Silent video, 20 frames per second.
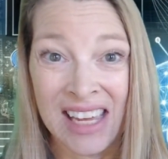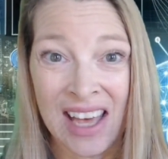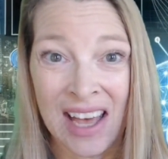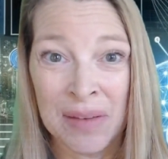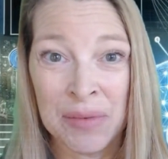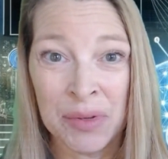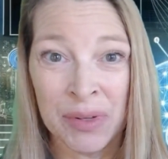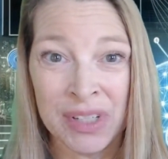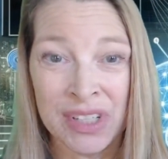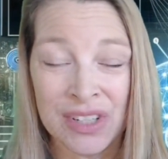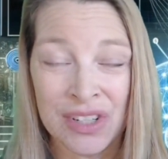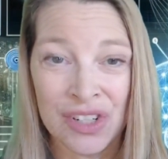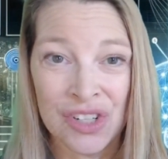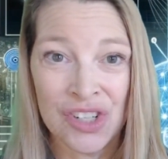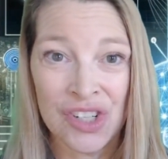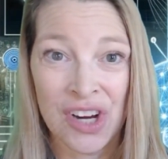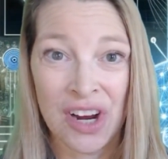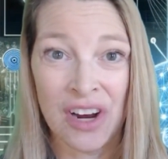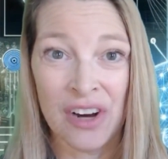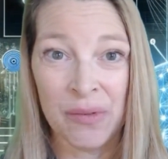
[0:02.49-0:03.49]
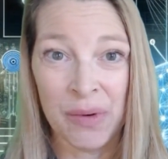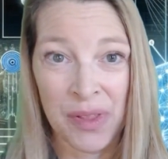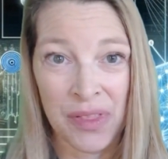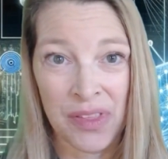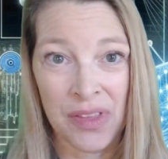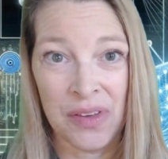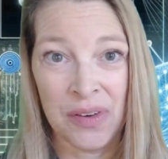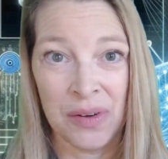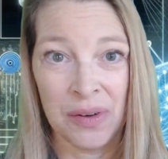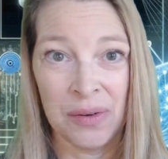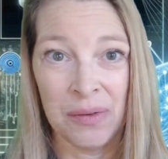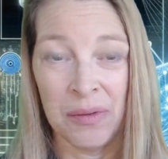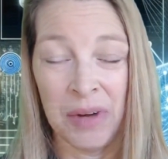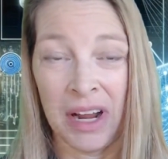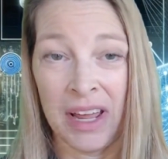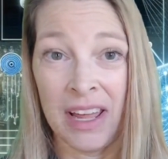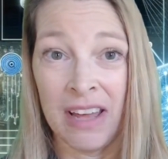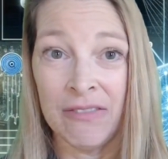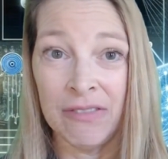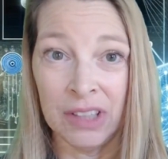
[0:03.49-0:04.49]
I'm going to share with you what I
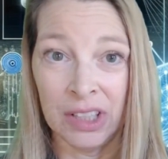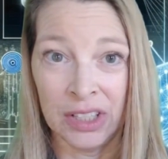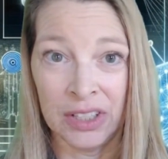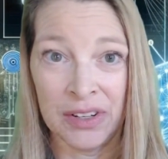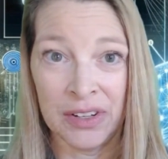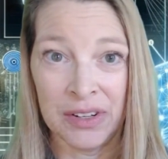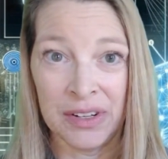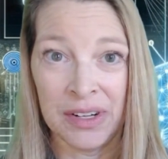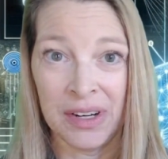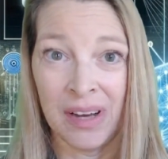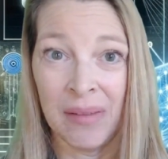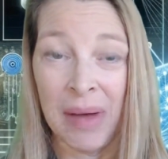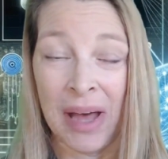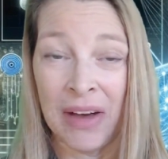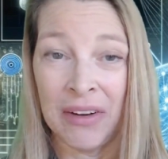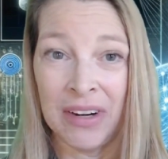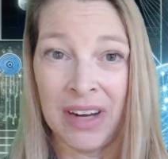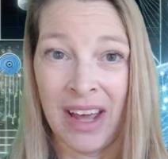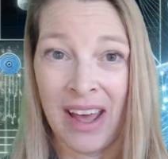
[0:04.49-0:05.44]
have learned about